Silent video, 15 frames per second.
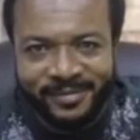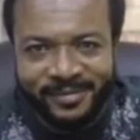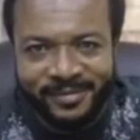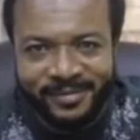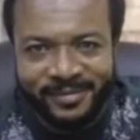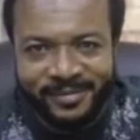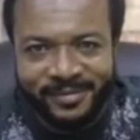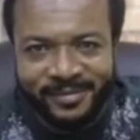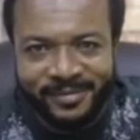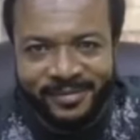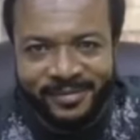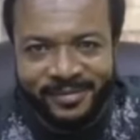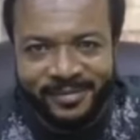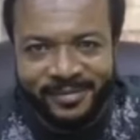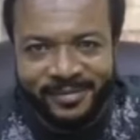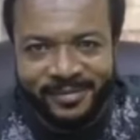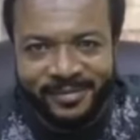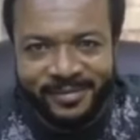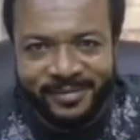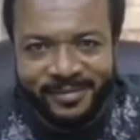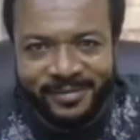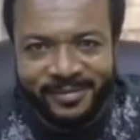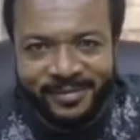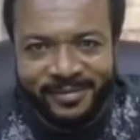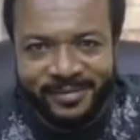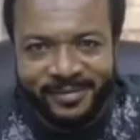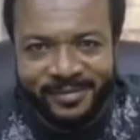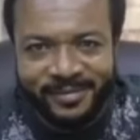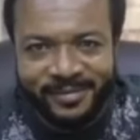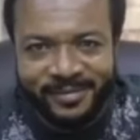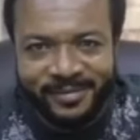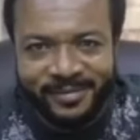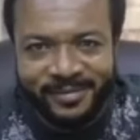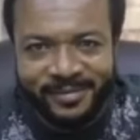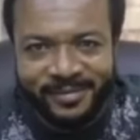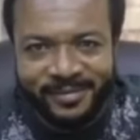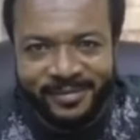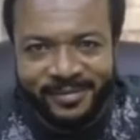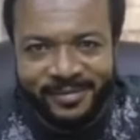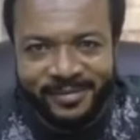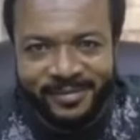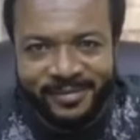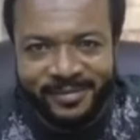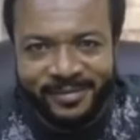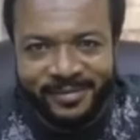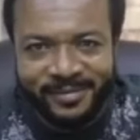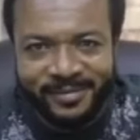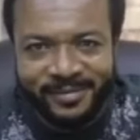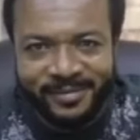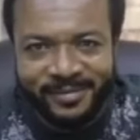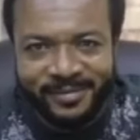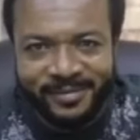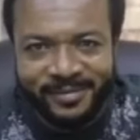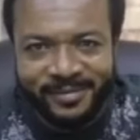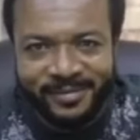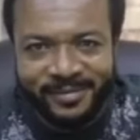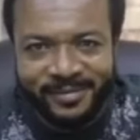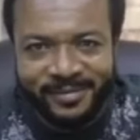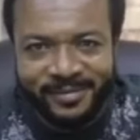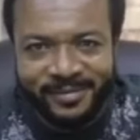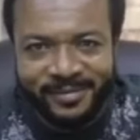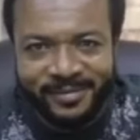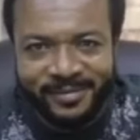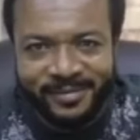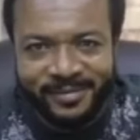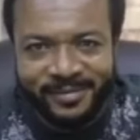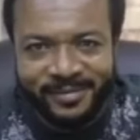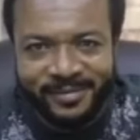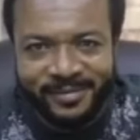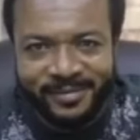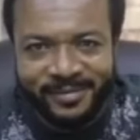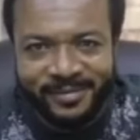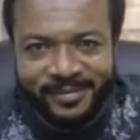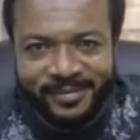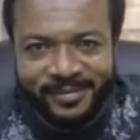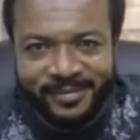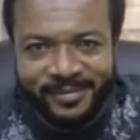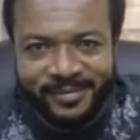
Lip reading: (silent)